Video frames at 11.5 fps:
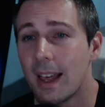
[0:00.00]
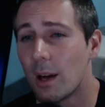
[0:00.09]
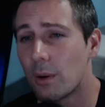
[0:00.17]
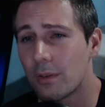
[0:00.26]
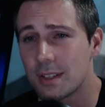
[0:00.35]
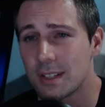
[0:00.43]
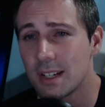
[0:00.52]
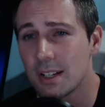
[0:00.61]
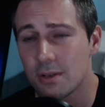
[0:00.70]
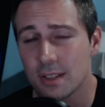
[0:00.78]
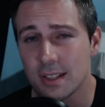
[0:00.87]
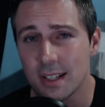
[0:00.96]
However, it's an
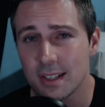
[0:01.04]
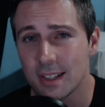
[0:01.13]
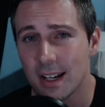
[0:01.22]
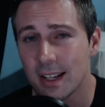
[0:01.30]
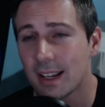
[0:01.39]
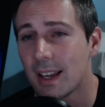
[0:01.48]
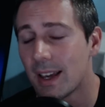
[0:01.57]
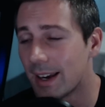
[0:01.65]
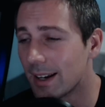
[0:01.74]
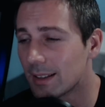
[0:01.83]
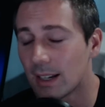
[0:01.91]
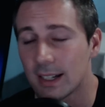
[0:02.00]
interesting setting
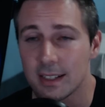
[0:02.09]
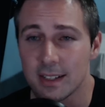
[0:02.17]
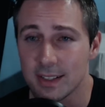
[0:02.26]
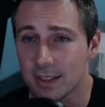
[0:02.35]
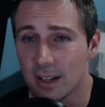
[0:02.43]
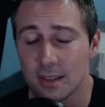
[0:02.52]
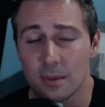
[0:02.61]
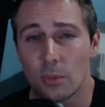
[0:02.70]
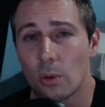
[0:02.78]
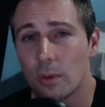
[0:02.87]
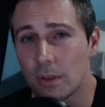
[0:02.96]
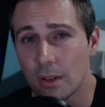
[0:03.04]
and I'd like to discuss it
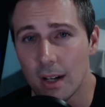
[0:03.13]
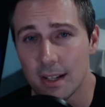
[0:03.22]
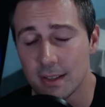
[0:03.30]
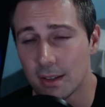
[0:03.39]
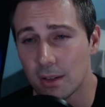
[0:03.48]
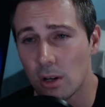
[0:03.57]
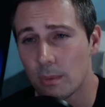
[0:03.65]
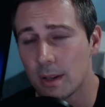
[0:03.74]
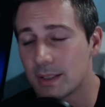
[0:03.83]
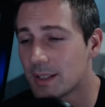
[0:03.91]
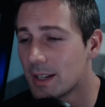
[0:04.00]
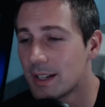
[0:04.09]
more with you guys in the
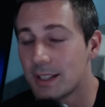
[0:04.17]
comments.